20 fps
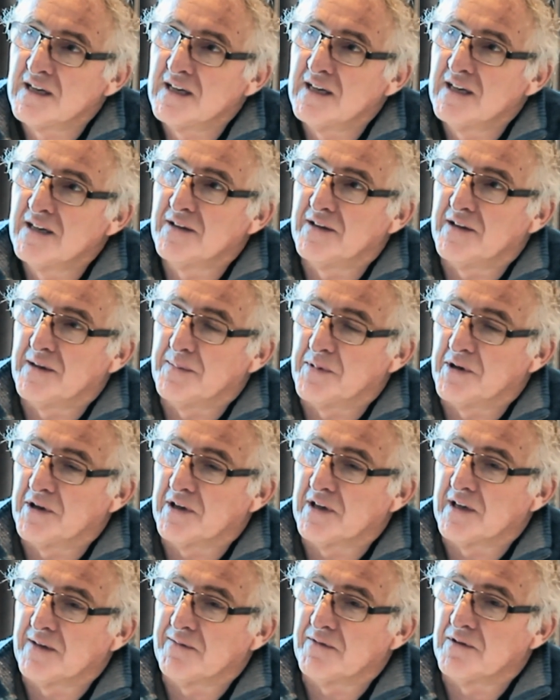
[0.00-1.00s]
They're
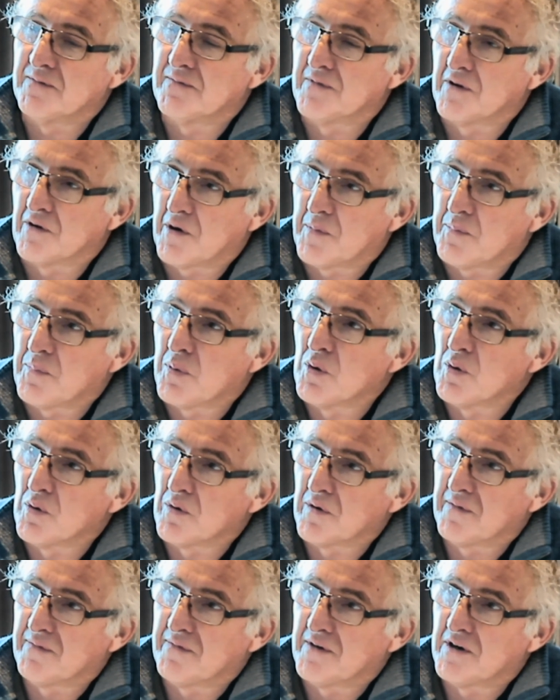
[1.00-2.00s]
being given very poor
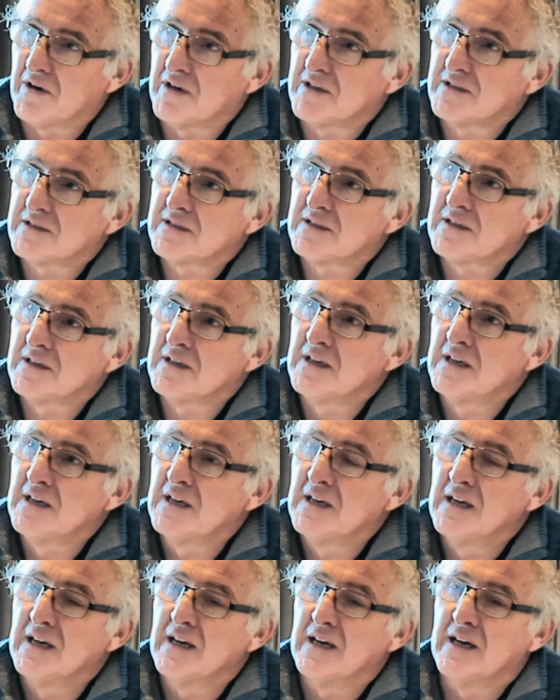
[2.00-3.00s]
advice,
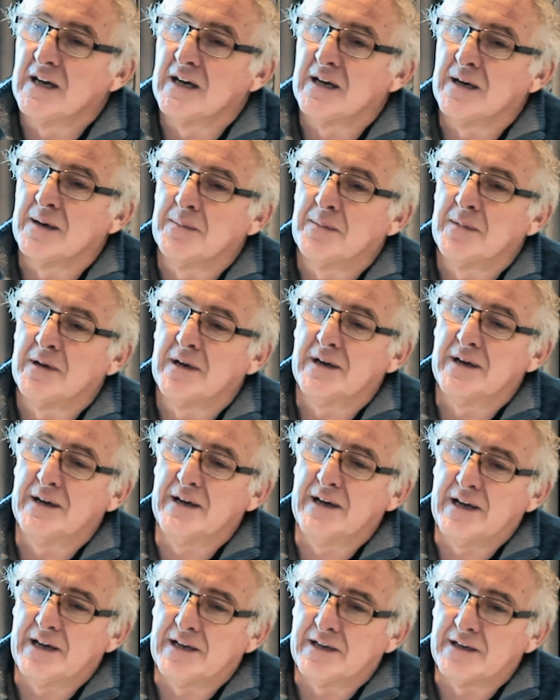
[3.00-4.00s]

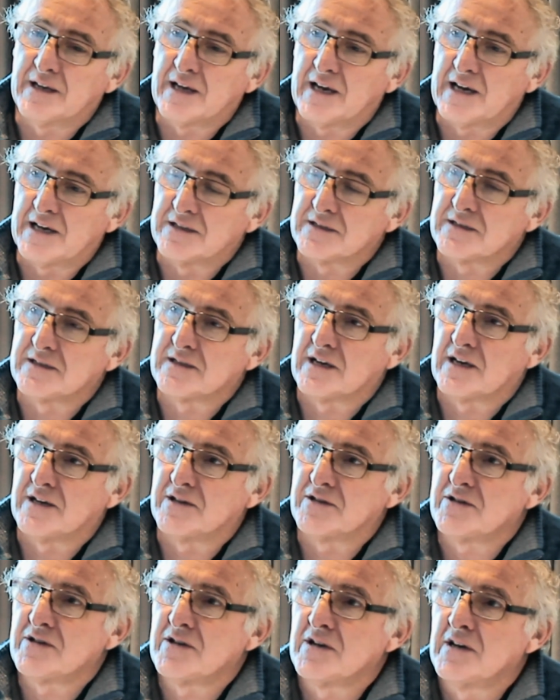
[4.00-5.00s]
and as
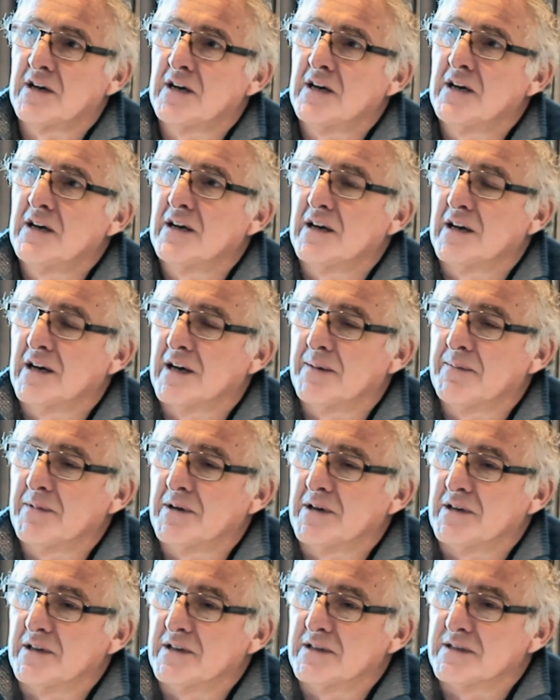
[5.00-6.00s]
such,
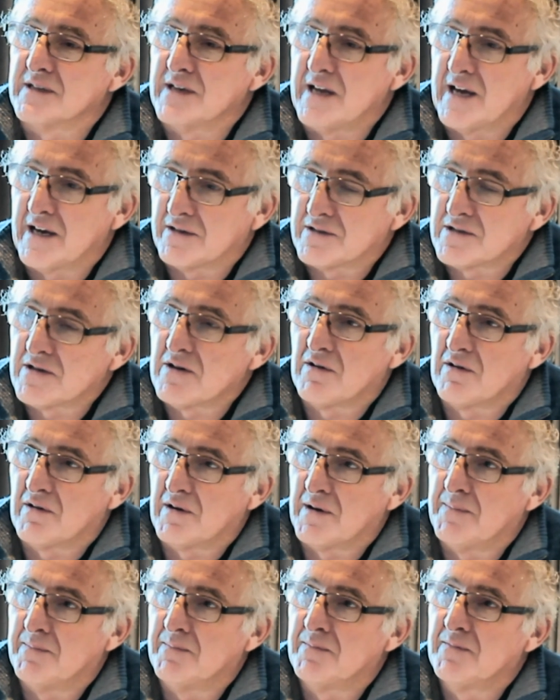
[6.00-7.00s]
it is now
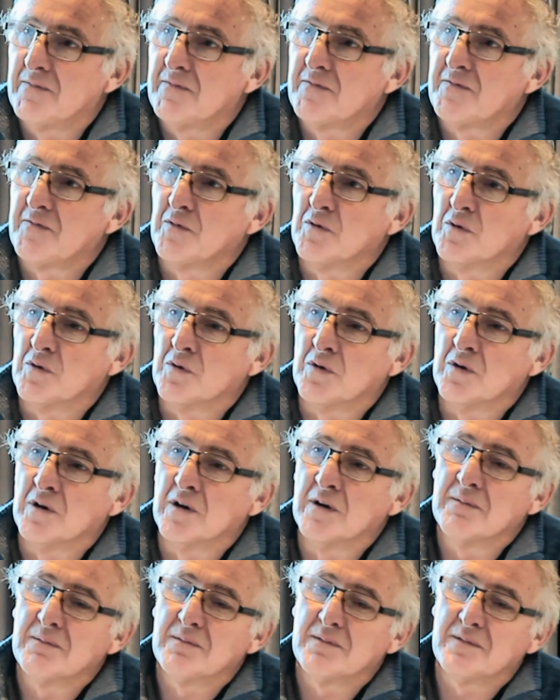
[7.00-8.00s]
time
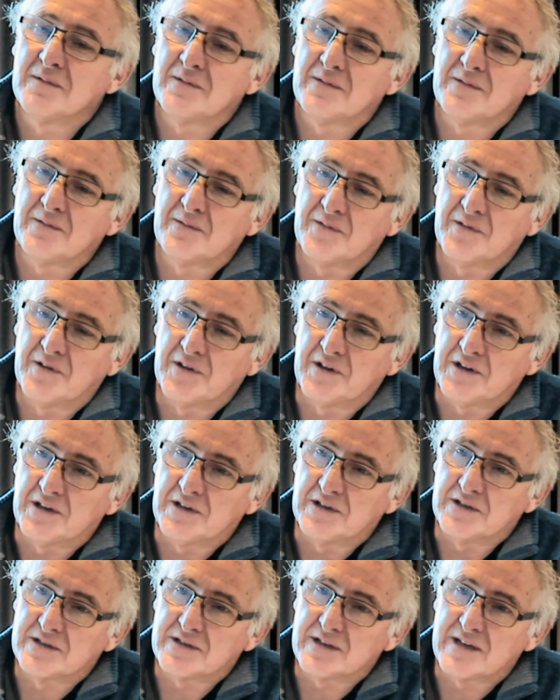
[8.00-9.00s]
for
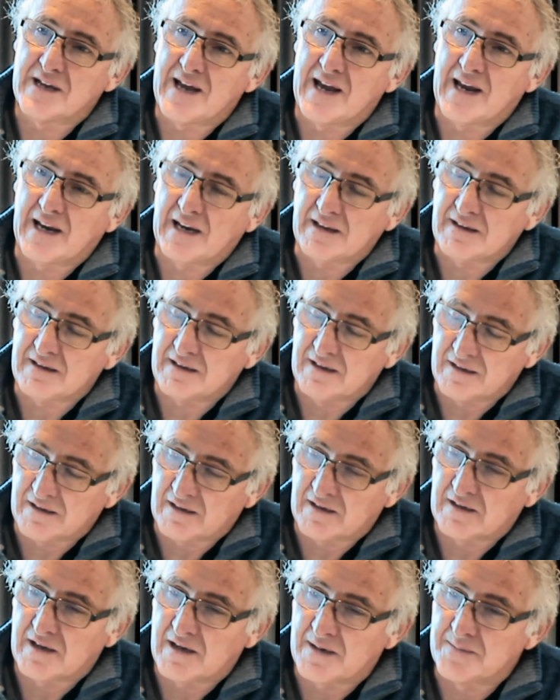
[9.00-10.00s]
anything
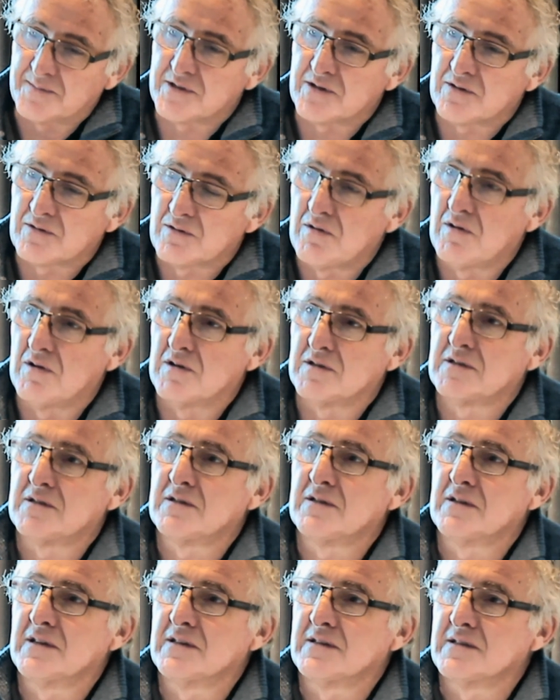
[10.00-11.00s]
that comes
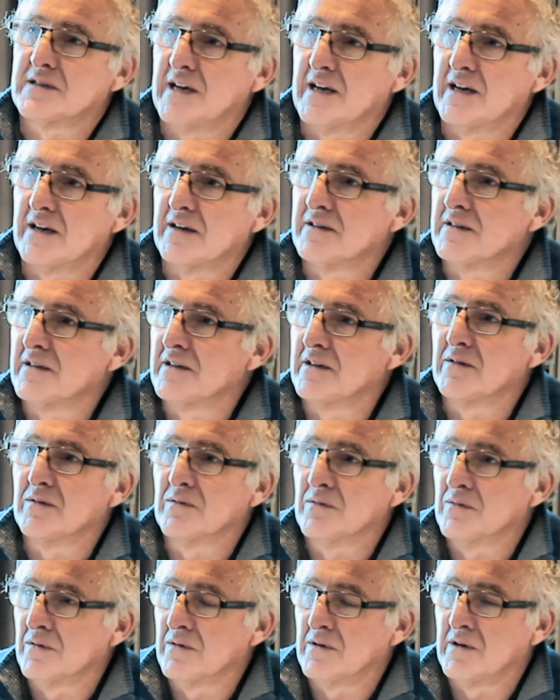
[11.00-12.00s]
across a senator
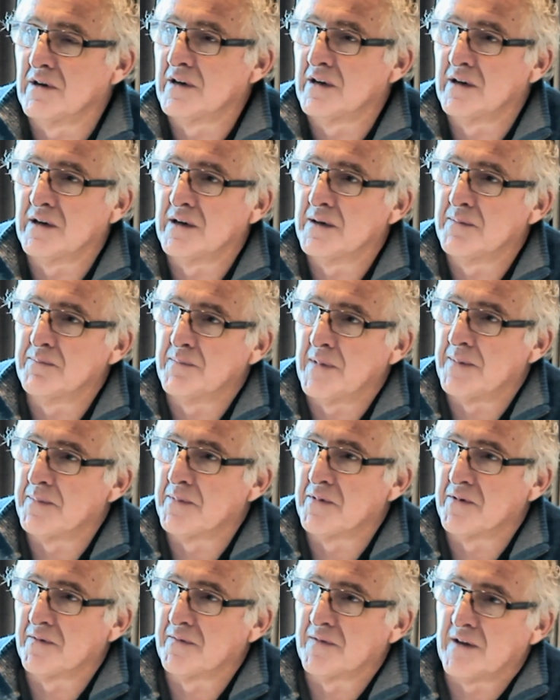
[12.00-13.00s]
or a
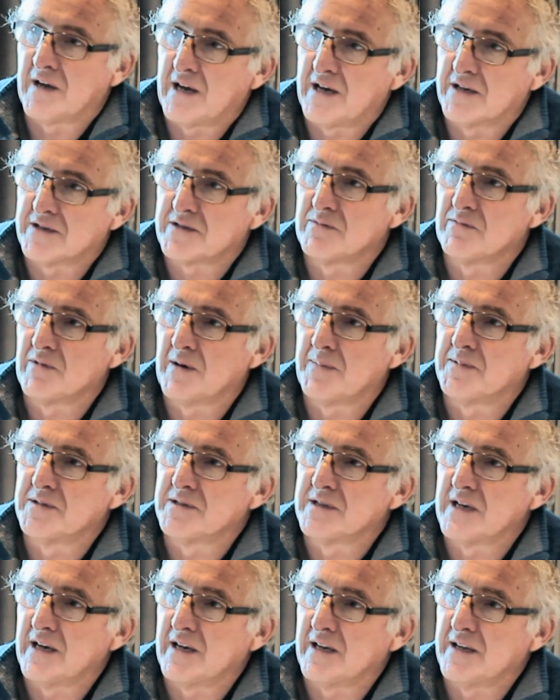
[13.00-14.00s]
member of the House of
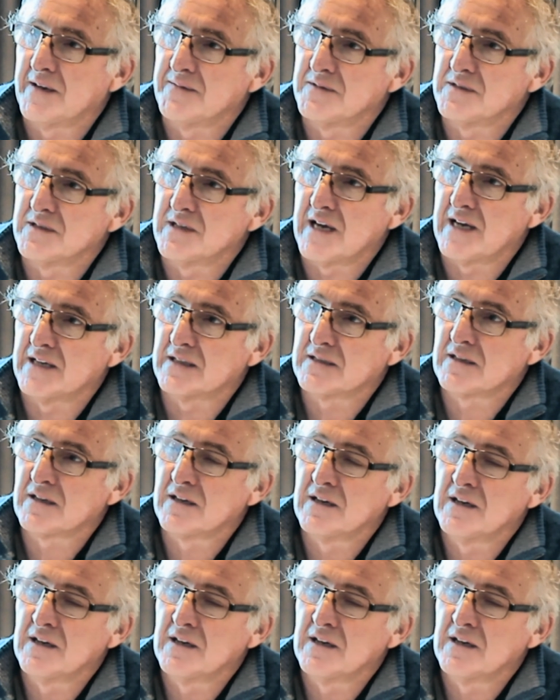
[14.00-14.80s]
Representatives' desk